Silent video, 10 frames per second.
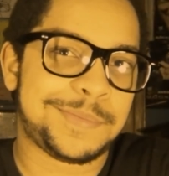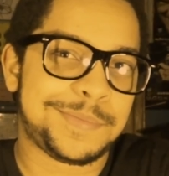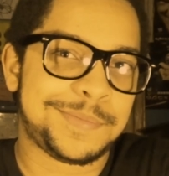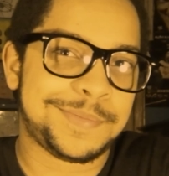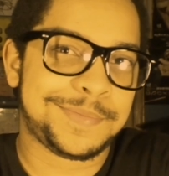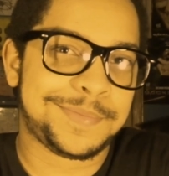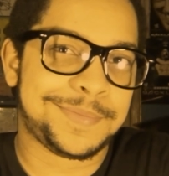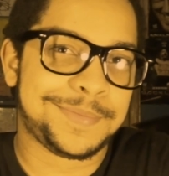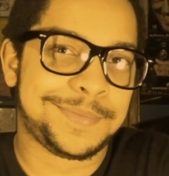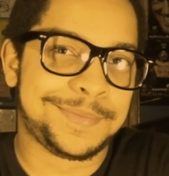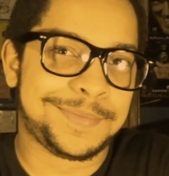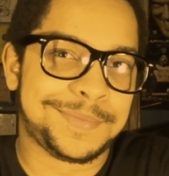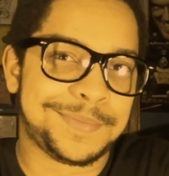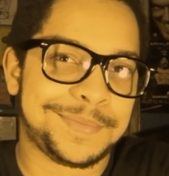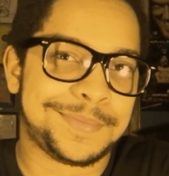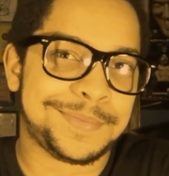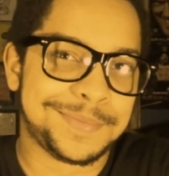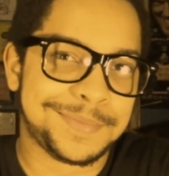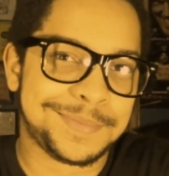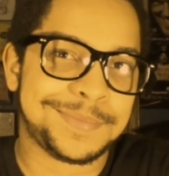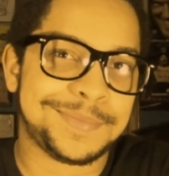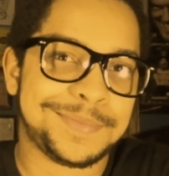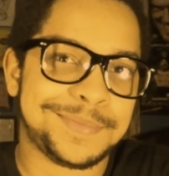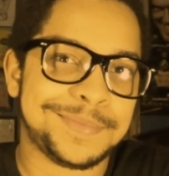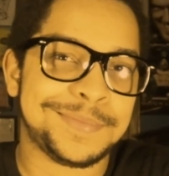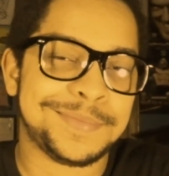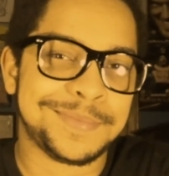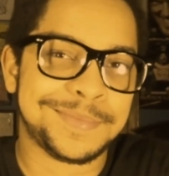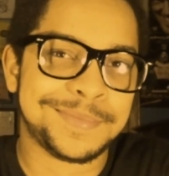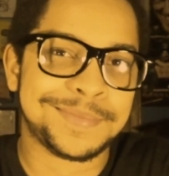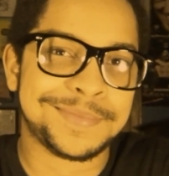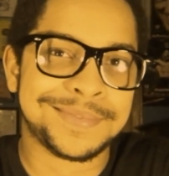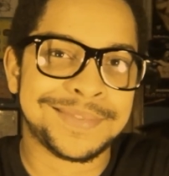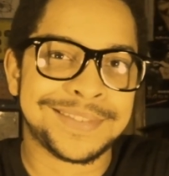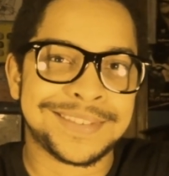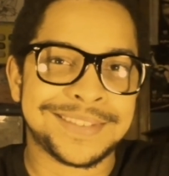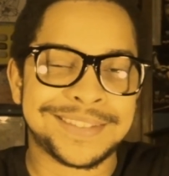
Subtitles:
(no one is talking)